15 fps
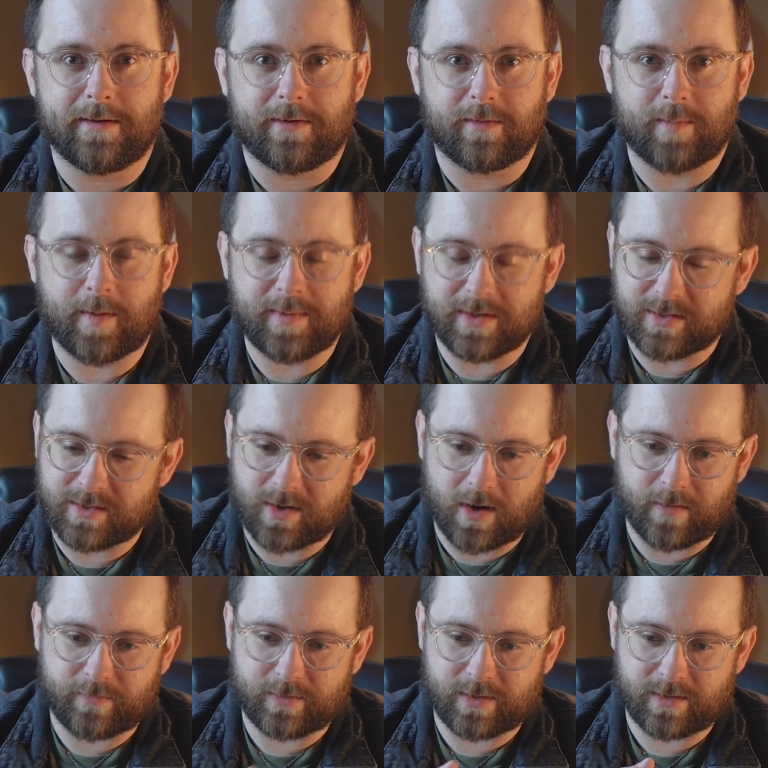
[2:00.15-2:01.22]
Or maybe the
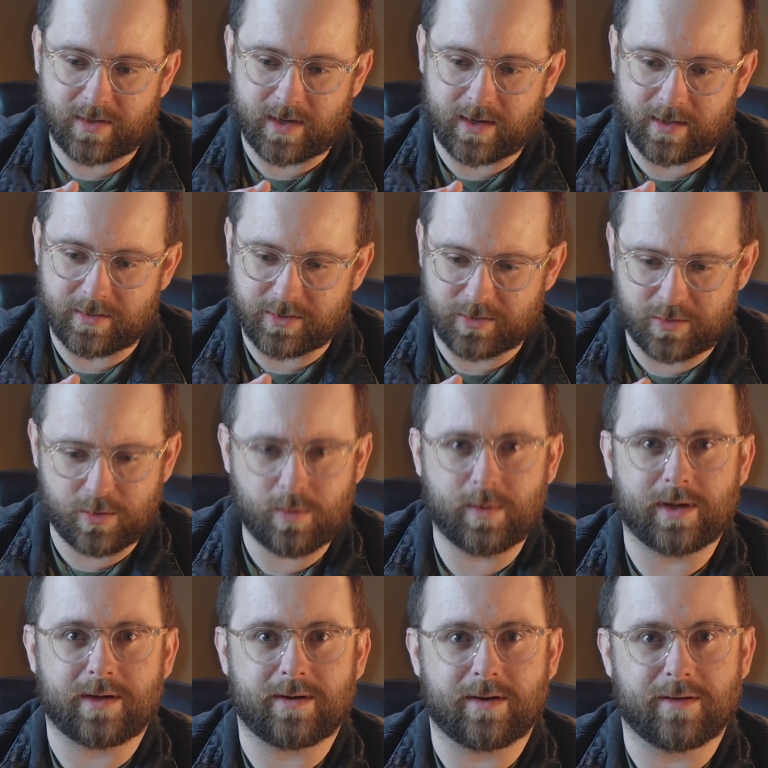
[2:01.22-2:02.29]
soft just
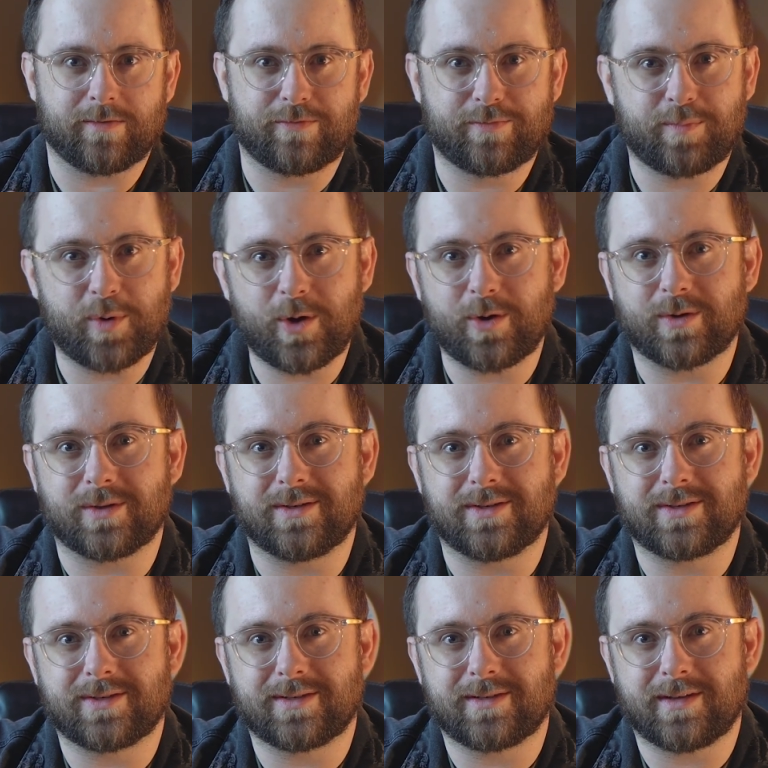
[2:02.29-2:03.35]
cooing of
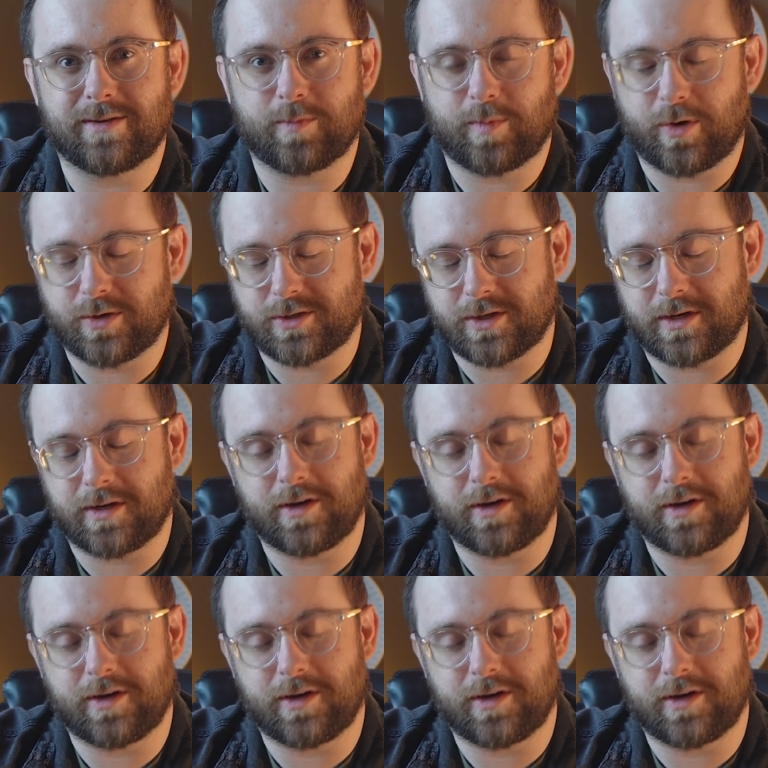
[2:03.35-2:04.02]
birds that are perched on